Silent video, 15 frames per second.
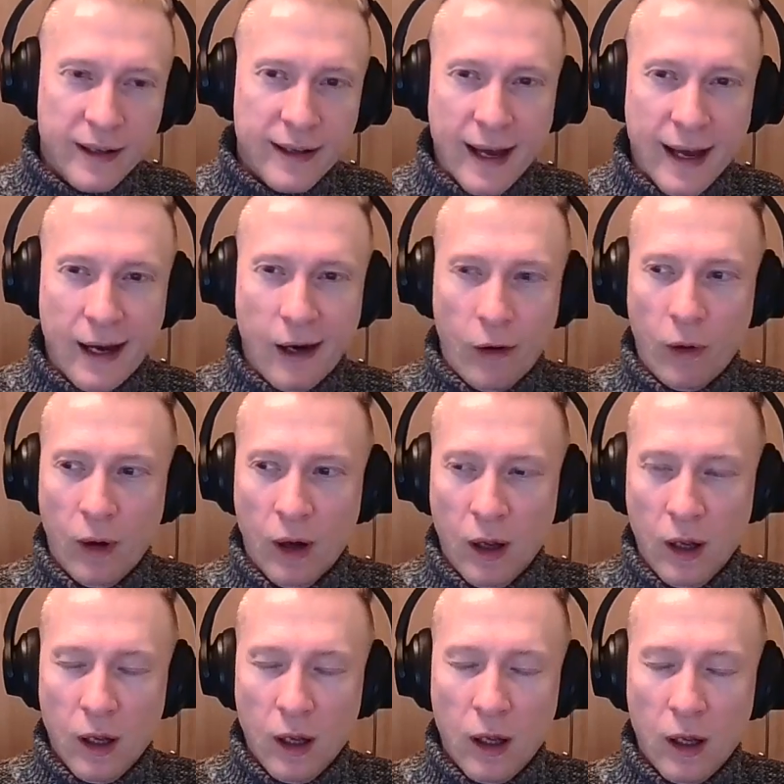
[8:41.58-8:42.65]
Now,
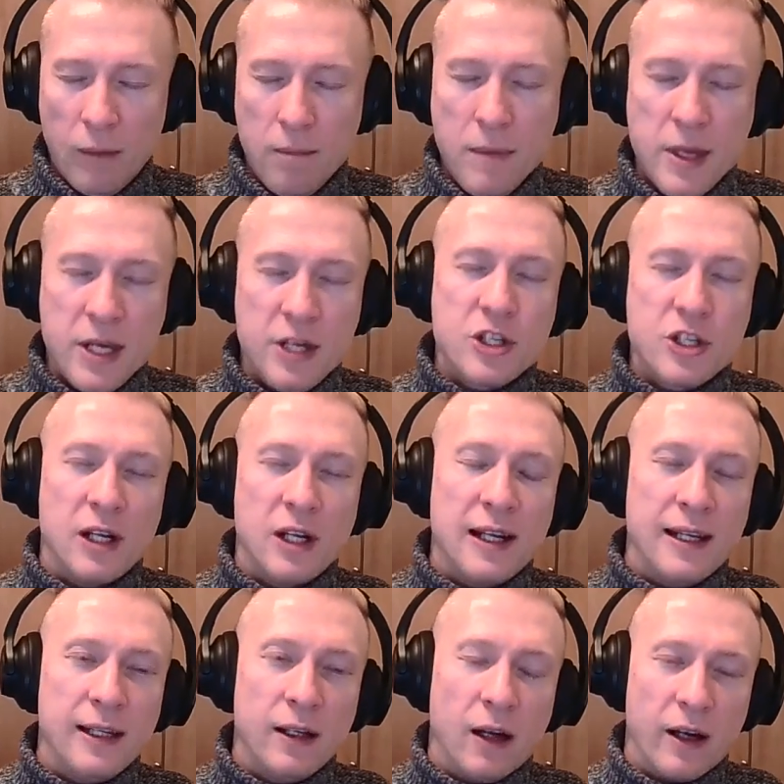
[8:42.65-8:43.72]

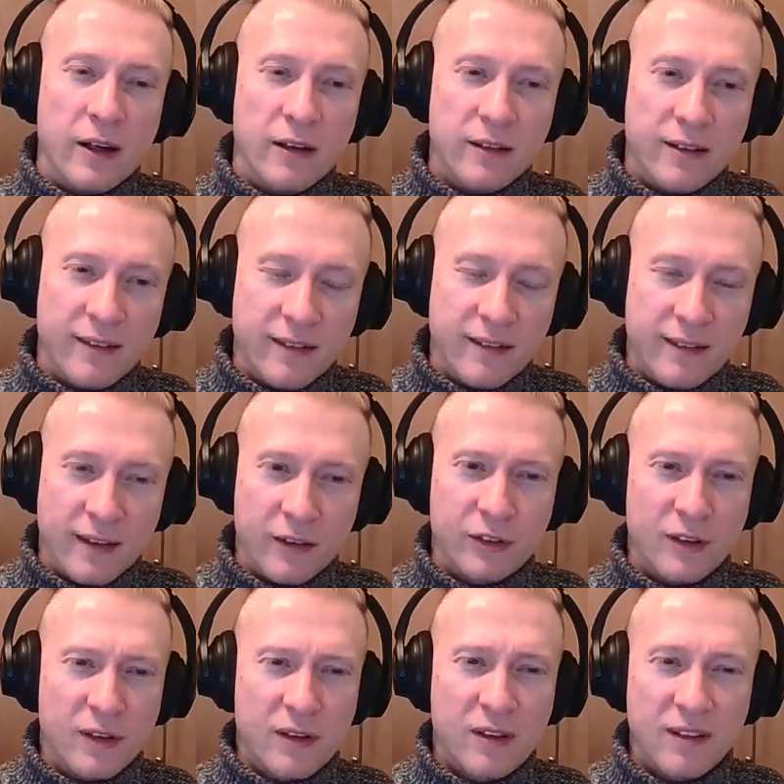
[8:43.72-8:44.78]
immediately I noticed a
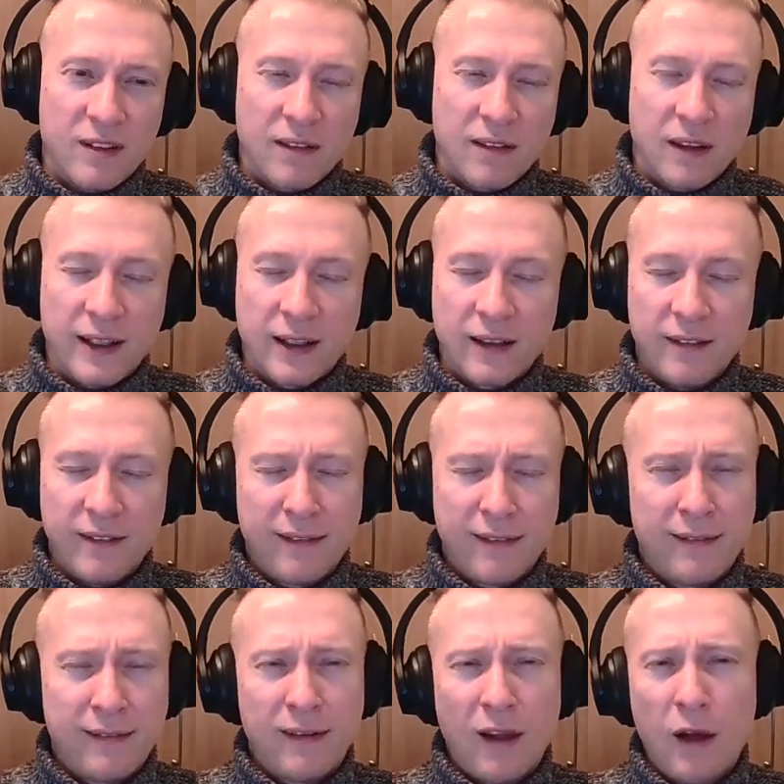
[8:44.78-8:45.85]
difference because it's
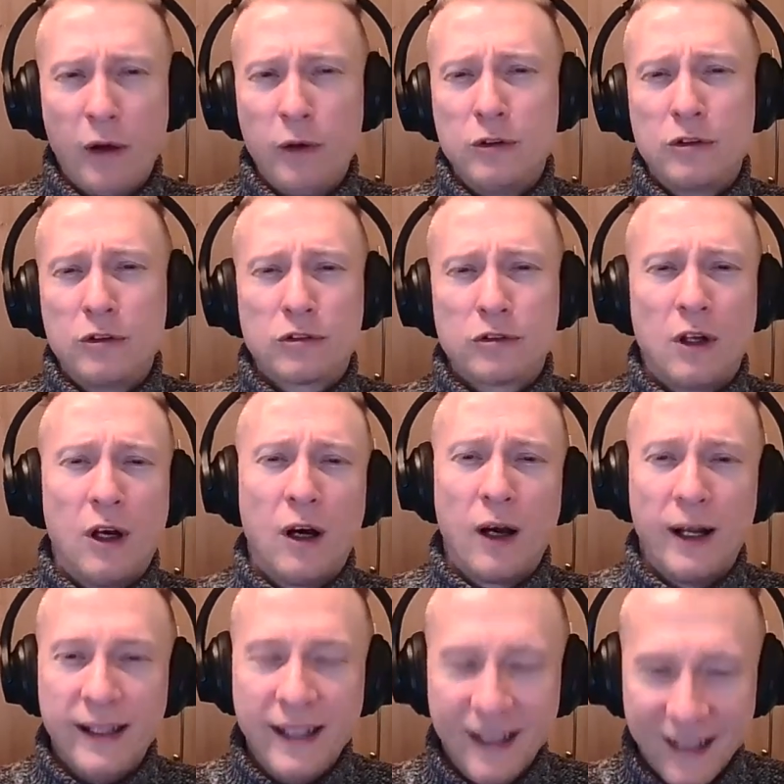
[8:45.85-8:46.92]
so
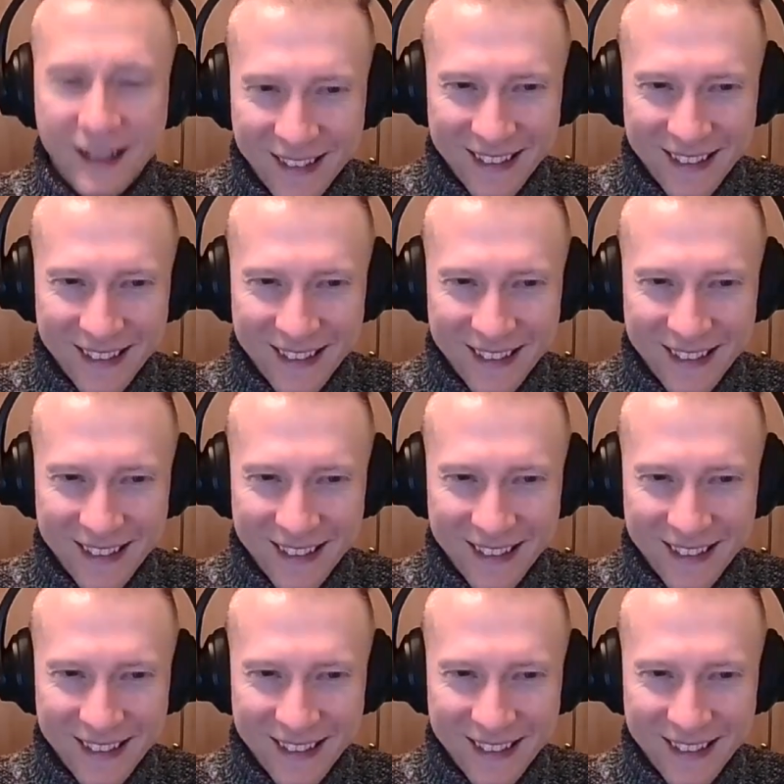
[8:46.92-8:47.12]
dry.